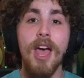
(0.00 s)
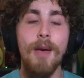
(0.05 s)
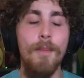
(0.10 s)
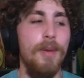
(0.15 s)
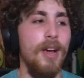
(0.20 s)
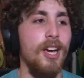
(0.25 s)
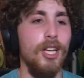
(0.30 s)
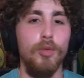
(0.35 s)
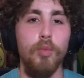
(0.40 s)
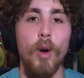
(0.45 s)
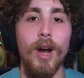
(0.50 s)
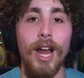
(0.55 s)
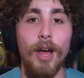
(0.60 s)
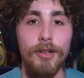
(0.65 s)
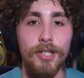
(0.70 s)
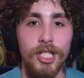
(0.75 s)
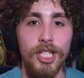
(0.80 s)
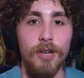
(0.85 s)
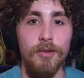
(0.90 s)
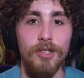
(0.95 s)
Because what
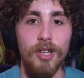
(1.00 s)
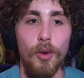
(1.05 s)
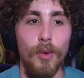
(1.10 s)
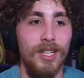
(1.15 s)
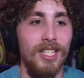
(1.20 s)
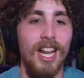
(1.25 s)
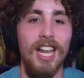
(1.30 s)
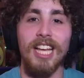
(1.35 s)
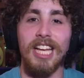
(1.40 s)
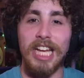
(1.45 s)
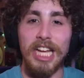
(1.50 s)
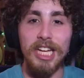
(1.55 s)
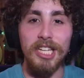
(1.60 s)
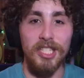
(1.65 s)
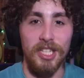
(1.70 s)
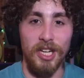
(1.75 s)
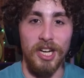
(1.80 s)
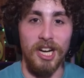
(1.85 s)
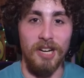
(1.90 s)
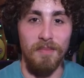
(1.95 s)
else do you do? It's not like he's
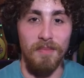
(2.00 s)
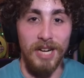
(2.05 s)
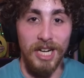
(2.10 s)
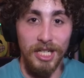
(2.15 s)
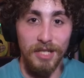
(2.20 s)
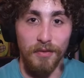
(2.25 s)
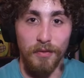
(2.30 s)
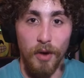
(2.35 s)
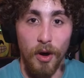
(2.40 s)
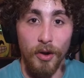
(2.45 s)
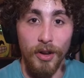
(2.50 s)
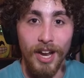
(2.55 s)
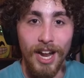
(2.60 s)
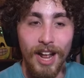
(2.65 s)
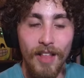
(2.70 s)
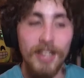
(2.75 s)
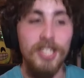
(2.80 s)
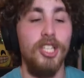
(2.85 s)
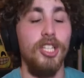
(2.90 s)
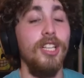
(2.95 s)
gonna admit his fault.
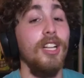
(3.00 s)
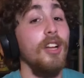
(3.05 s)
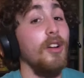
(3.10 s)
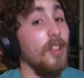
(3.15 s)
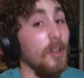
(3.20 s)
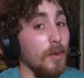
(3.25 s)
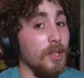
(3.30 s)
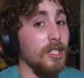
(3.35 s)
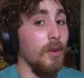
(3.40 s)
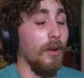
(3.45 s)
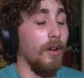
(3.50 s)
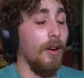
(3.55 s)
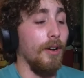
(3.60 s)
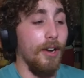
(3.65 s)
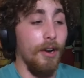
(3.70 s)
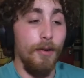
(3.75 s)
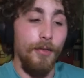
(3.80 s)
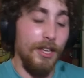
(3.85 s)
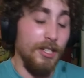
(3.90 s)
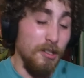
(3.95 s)
That's clearly what's going on
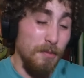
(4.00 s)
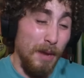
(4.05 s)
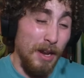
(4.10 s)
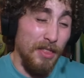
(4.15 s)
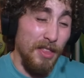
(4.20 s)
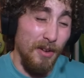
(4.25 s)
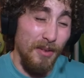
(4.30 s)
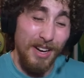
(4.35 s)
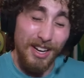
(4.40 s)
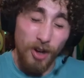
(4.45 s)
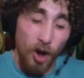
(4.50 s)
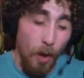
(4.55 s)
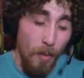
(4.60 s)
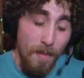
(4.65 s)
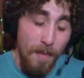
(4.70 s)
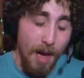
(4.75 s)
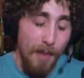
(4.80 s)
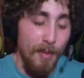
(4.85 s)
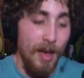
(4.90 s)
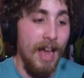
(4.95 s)
here. That's just my theory. Call
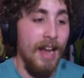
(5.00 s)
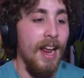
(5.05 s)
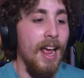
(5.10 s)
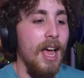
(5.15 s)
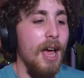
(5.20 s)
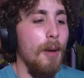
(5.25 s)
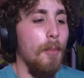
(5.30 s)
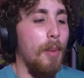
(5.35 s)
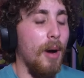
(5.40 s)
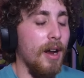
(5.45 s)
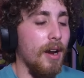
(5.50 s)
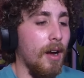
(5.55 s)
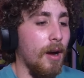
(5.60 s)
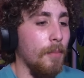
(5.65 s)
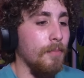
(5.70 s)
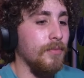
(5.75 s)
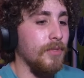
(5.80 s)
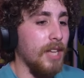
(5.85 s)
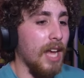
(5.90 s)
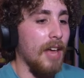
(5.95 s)
me MatPat.
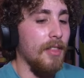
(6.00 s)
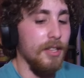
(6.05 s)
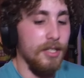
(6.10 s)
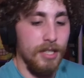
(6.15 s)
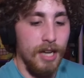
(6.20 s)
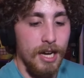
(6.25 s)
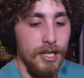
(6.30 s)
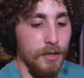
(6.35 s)
But yeah, this guy's